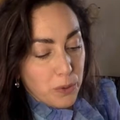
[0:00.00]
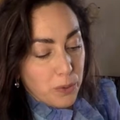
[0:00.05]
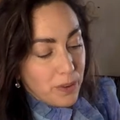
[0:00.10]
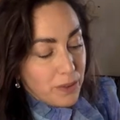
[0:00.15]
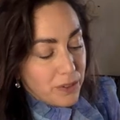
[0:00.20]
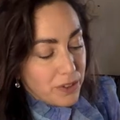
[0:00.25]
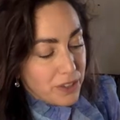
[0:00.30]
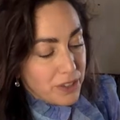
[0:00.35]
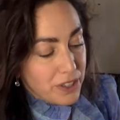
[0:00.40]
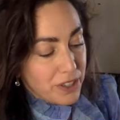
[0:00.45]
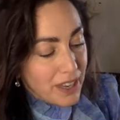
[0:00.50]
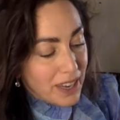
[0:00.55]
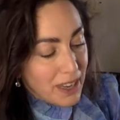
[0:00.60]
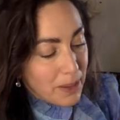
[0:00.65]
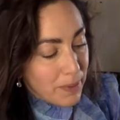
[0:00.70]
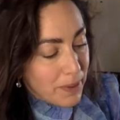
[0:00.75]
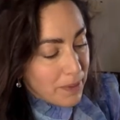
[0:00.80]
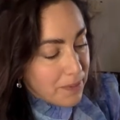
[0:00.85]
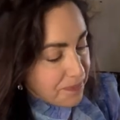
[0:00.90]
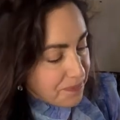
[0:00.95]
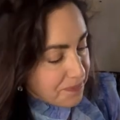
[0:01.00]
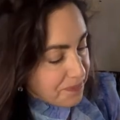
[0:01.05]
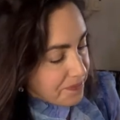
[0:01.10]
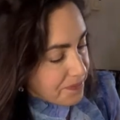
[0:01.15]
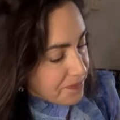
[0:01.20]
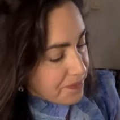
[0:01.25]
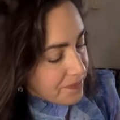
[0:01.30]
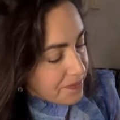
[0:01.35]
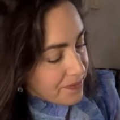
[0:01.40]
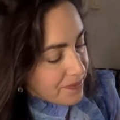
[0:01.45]
won't do today, but
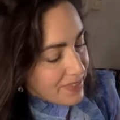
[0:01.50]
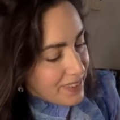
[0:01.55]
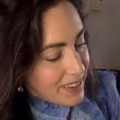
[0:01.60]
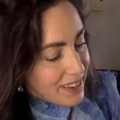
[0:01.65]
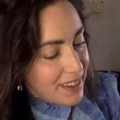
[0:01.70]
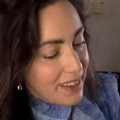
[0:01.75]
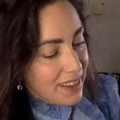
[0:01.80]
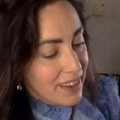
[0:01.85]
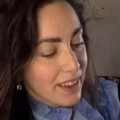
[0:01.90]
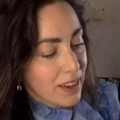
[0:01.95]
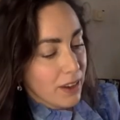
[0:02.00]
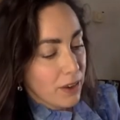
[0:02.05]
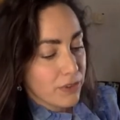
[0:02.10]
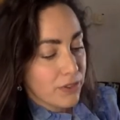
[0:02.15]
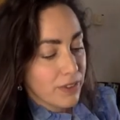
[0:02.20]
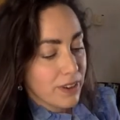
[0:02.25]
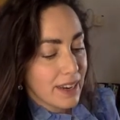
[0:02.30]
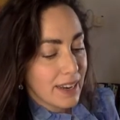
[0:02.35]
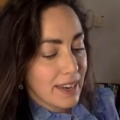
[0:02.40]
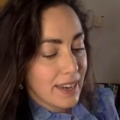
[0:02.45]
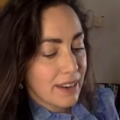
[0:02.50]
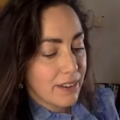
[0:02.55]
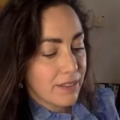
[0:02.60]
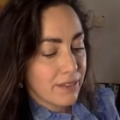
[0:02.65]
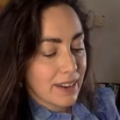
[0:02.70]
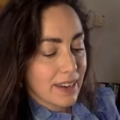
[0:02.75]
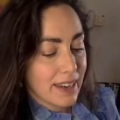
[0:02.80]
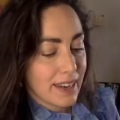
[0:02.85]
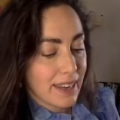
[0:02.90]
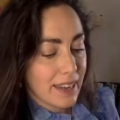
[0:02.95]
really,
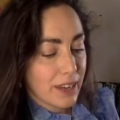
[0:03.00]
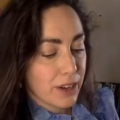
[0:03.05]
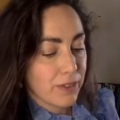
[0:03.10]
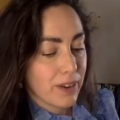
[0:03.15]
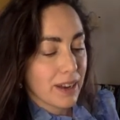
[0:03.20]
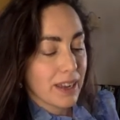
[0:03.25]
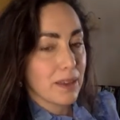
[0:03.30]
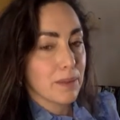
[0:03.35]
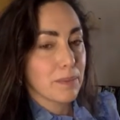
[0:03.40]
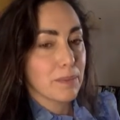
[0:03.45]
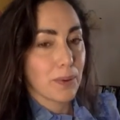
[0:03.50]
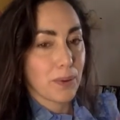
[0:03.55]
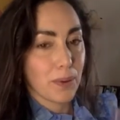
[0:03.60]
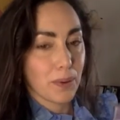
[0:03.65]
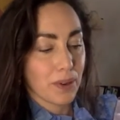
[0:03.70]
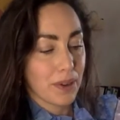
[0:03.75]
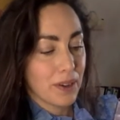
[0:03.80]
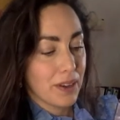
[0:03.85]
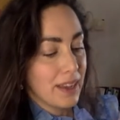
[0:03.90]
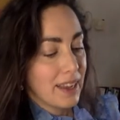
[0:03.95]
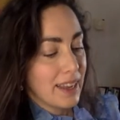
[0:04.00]
really great book.